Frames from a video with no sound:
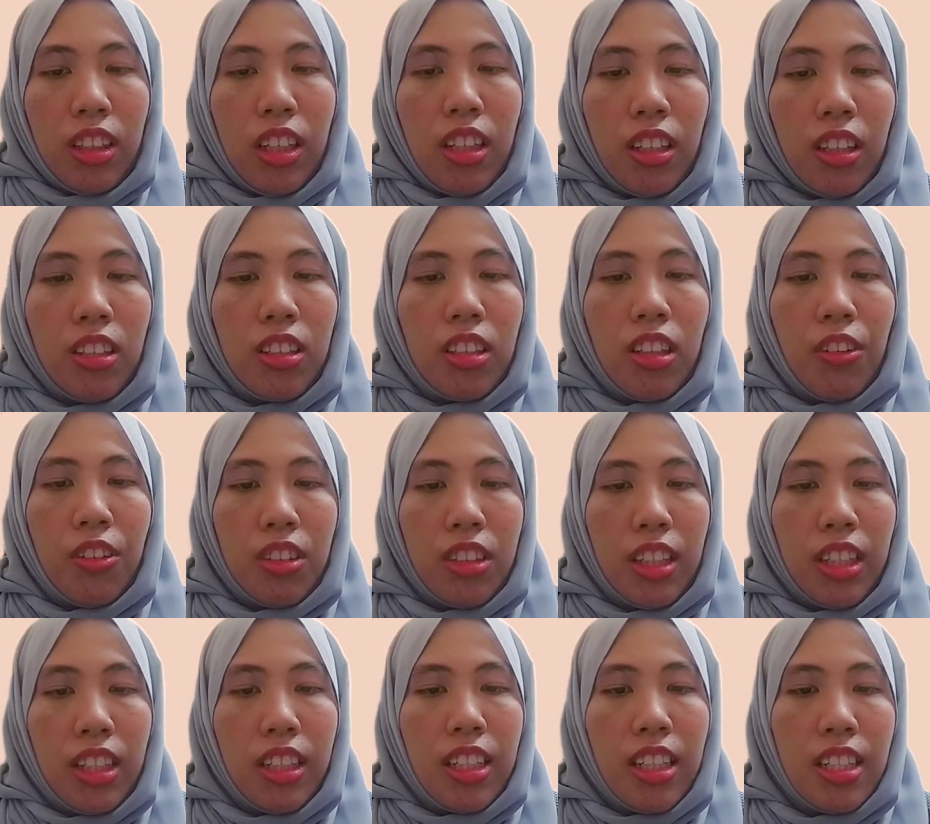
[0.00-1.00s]
cost of
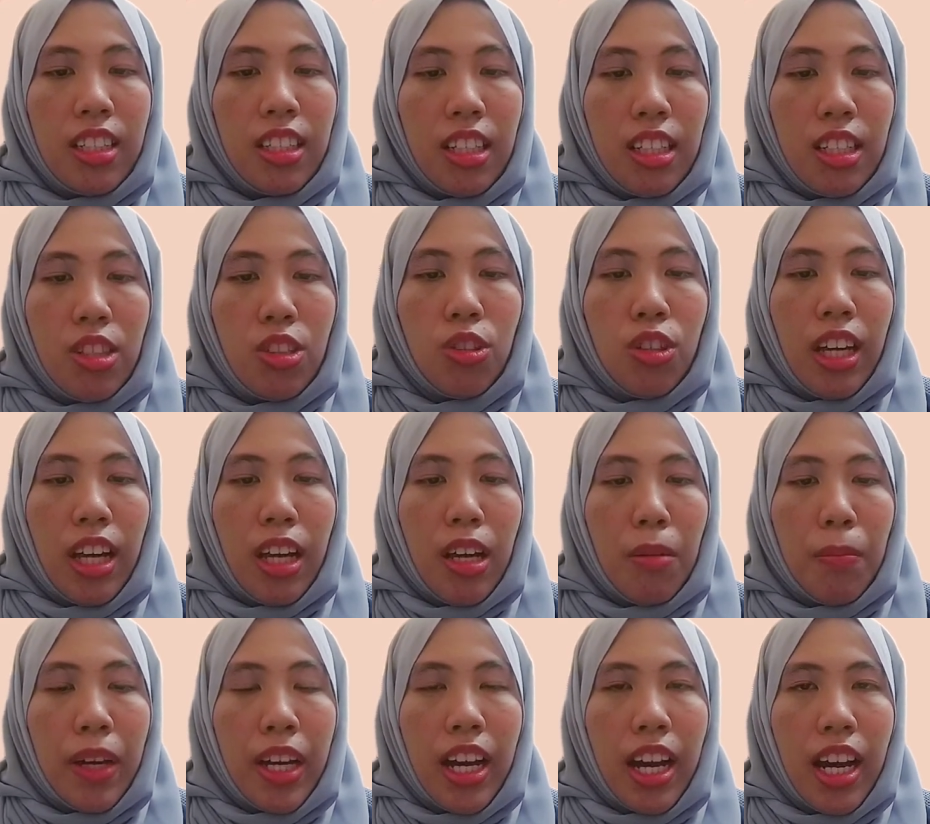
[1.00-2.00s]
sale is in July
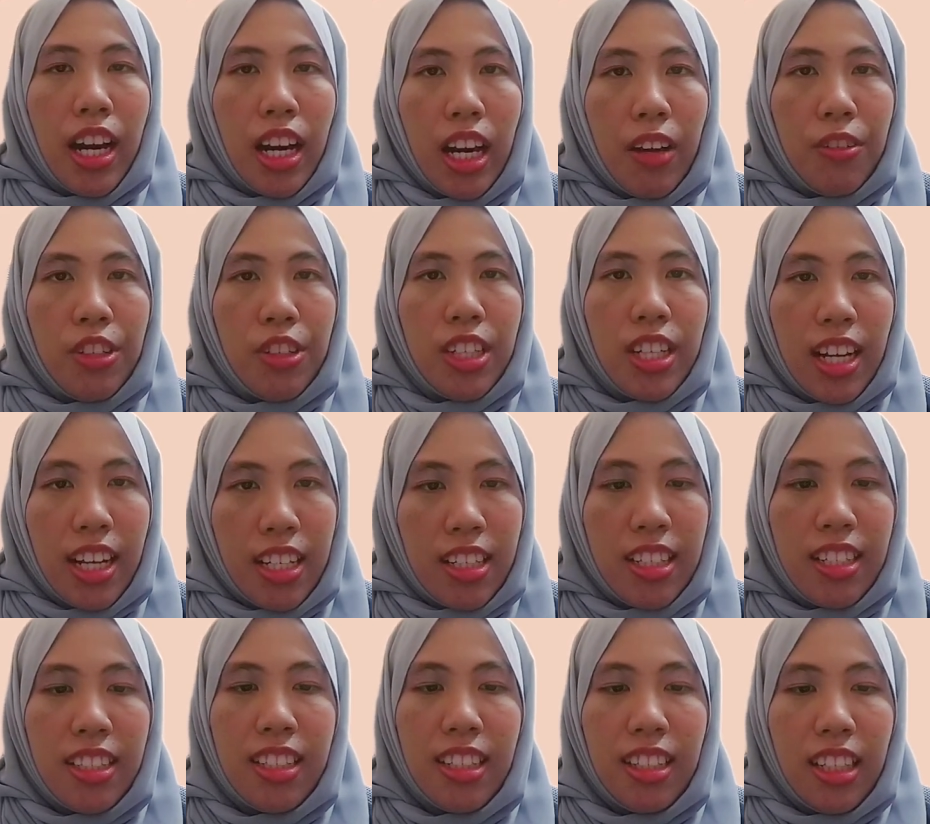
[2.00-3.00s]
by
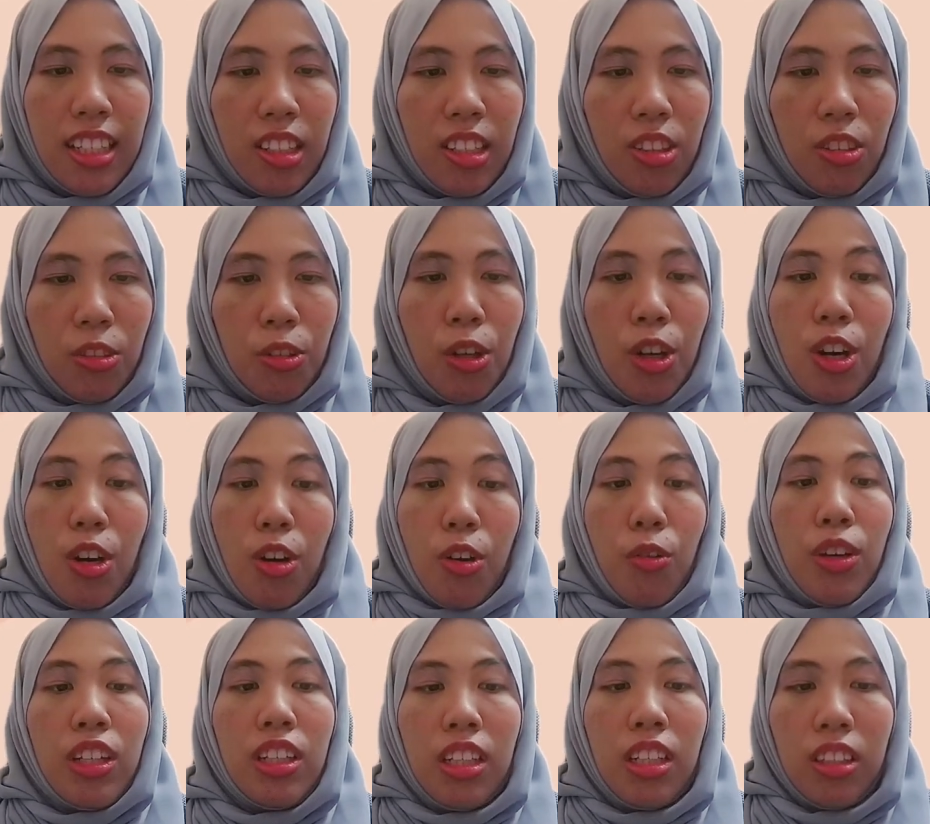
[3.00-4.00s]
RM332,
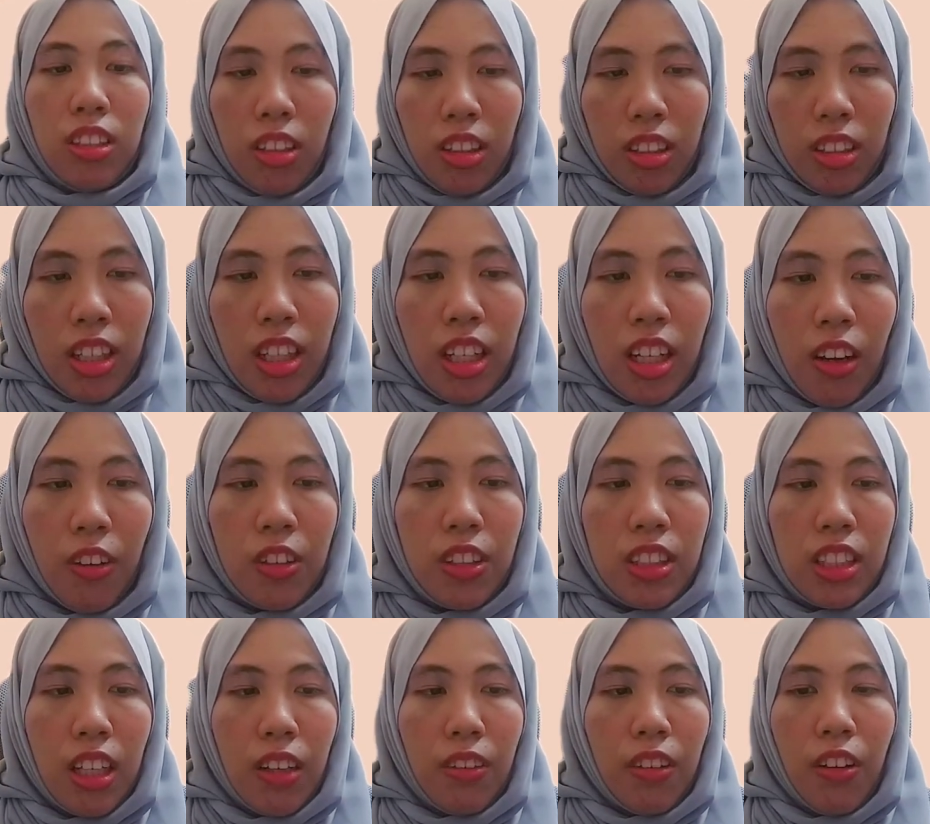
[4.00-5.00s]
with the total of
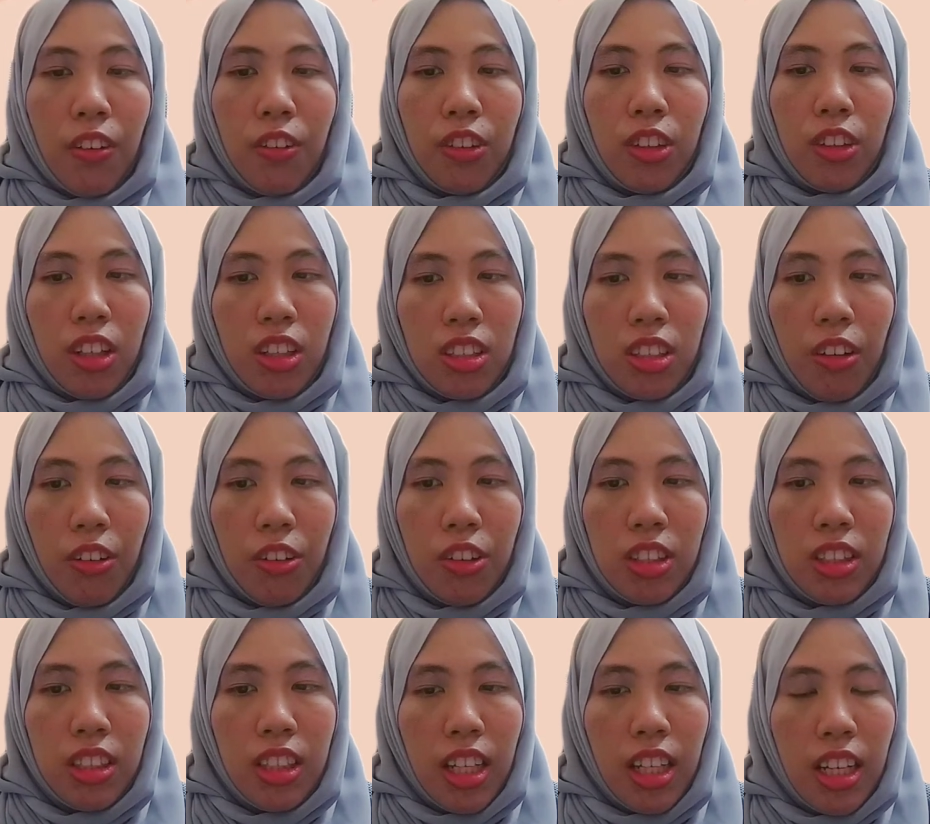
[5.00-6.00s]
sum of cost of
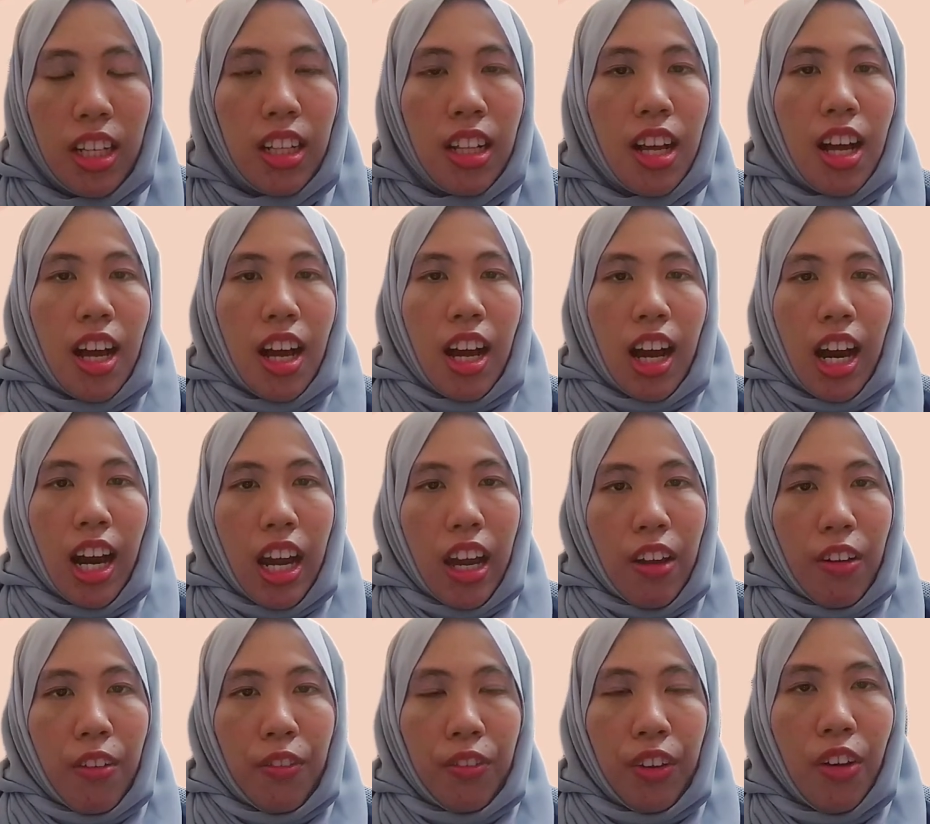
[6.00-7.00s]
sale
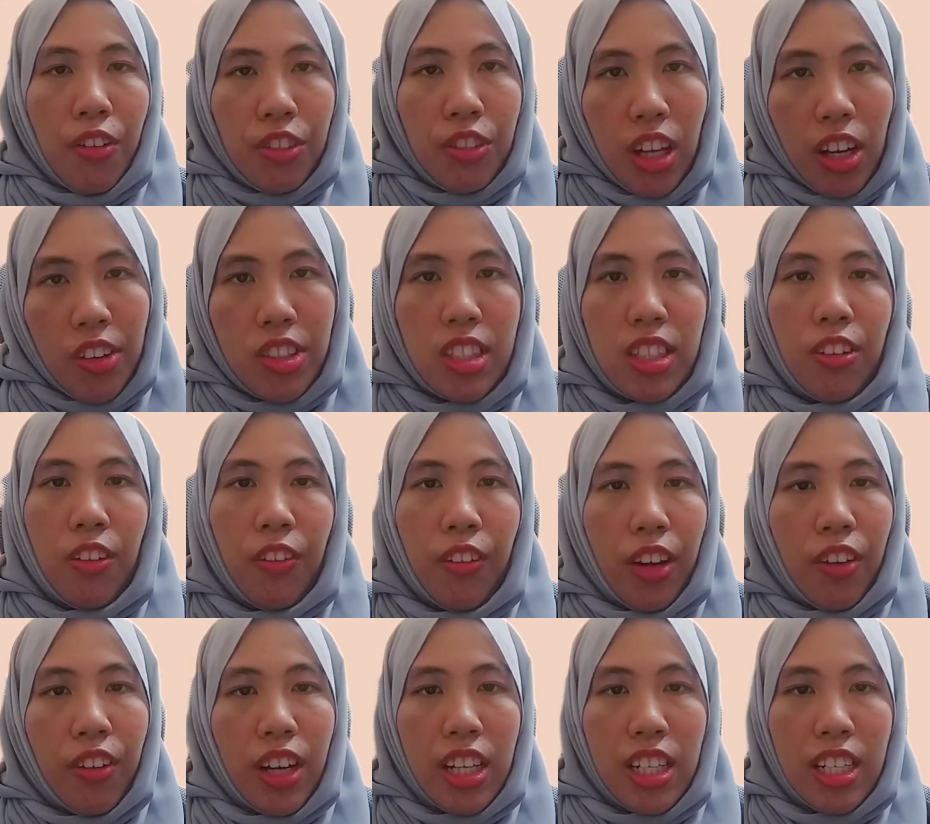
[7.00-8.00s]

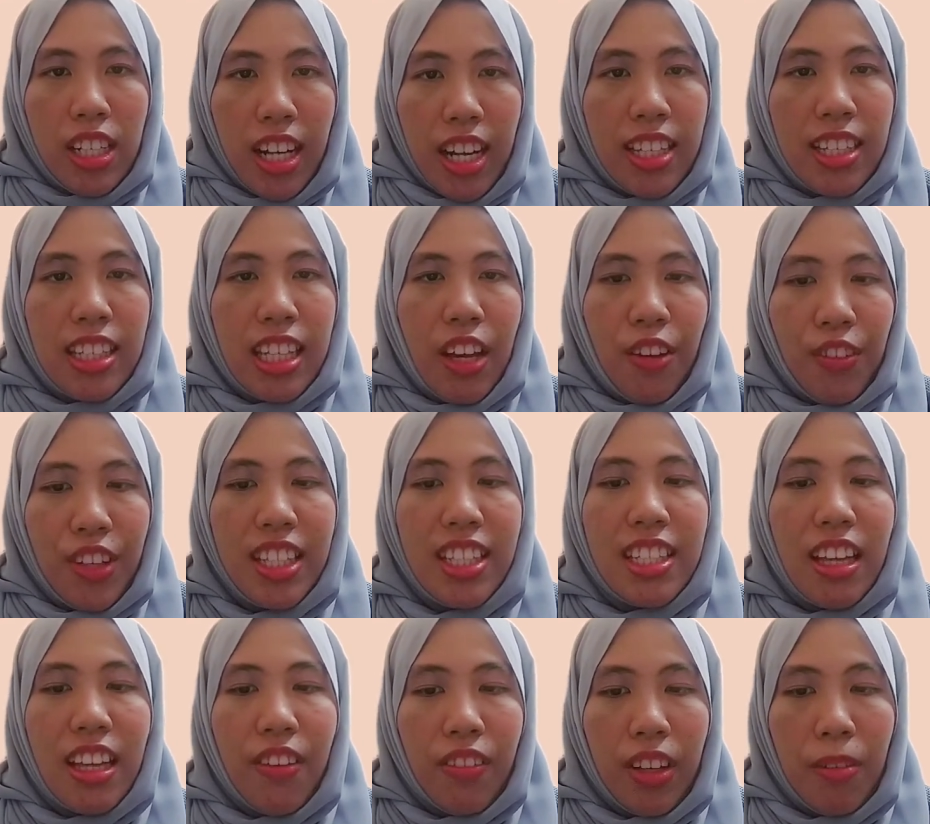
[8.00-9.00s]

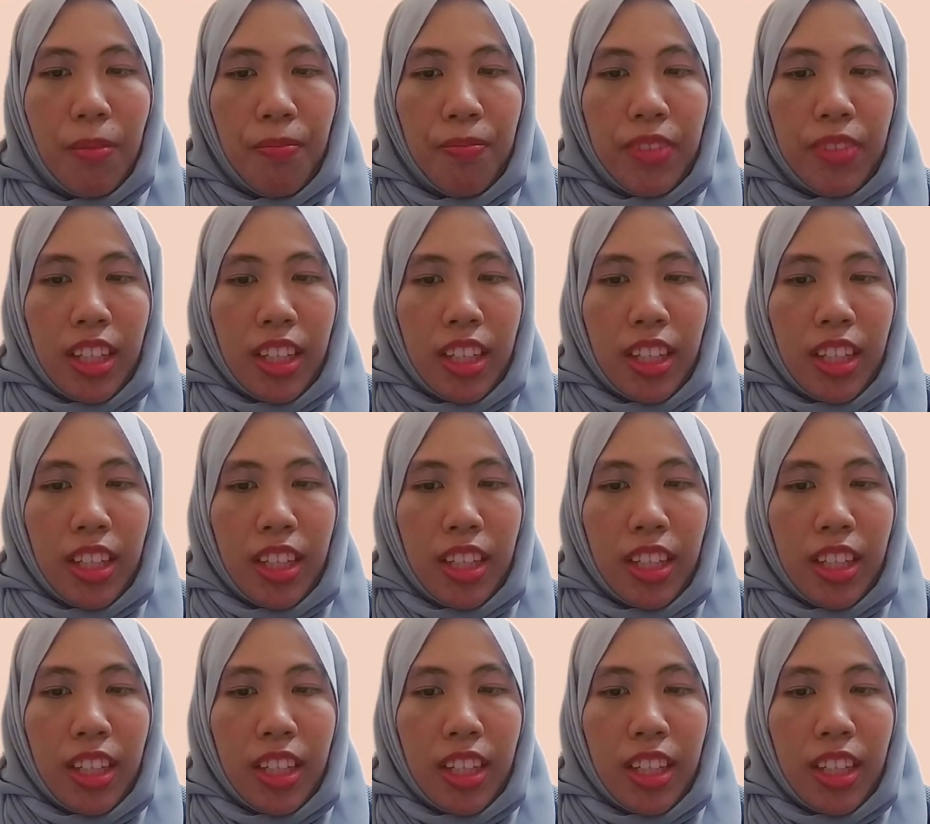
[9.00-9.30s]
RM5,577.